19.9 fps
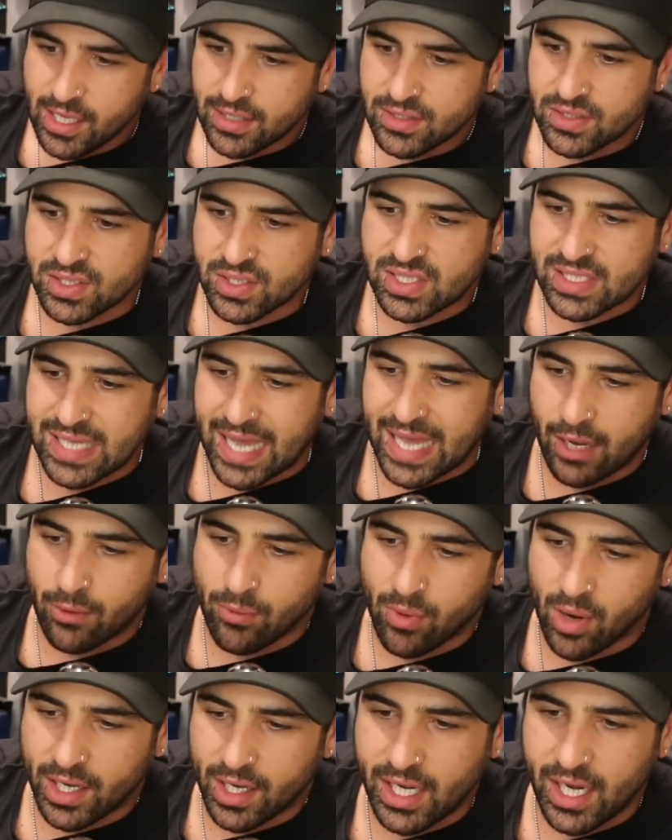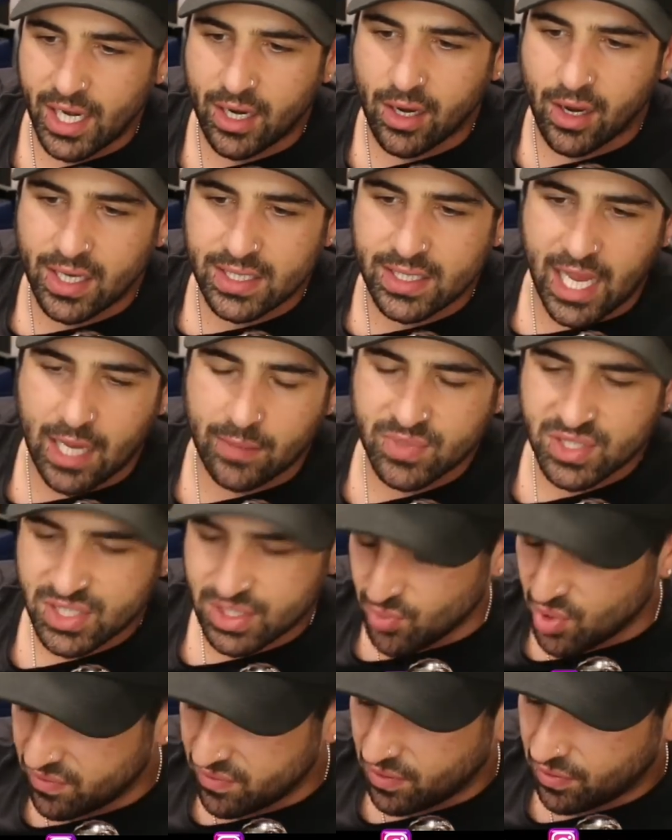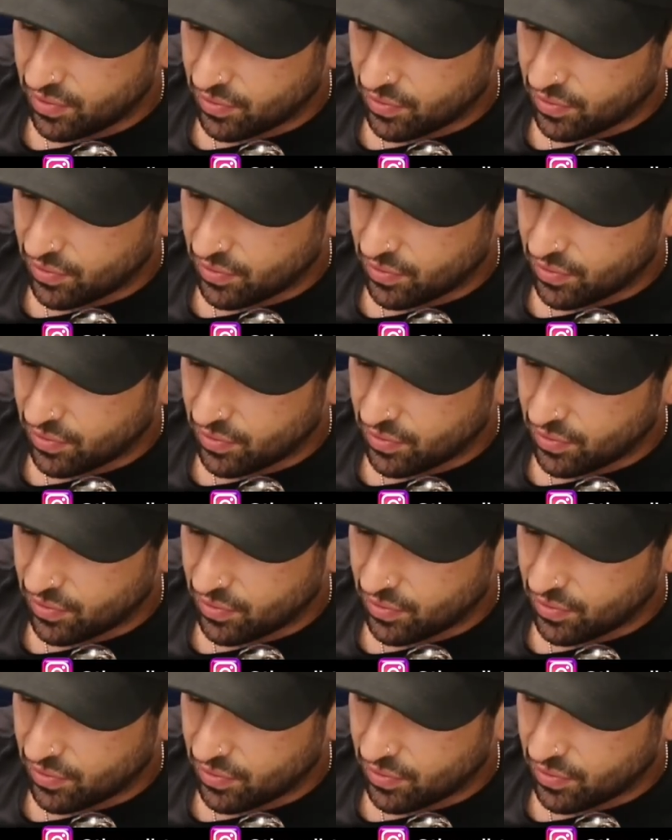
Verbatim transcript: just saying right here, guys. Now I'm just moving